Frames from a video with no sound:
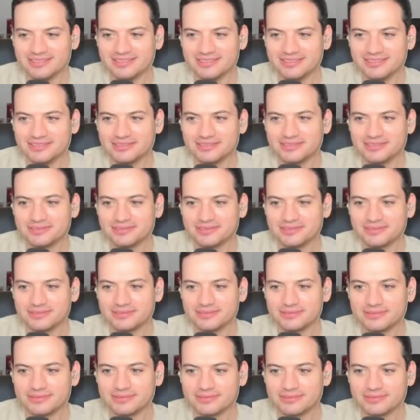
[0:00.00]

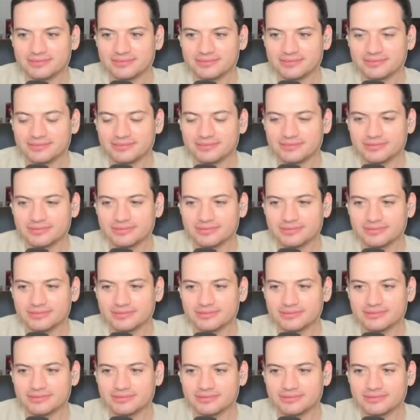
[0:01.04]

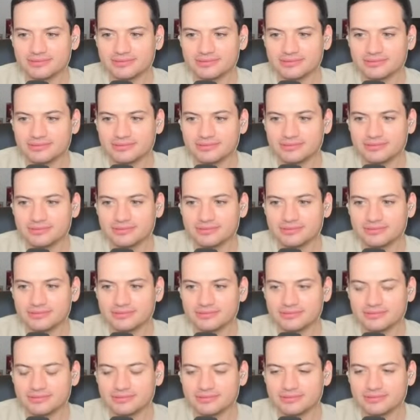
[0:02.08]

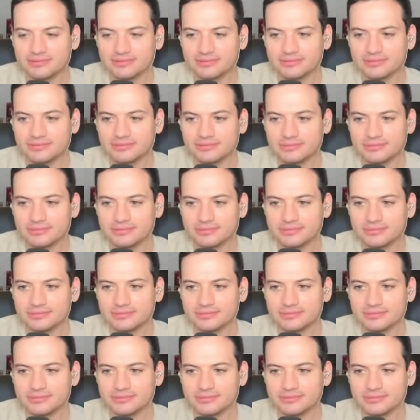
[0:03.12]
(silent)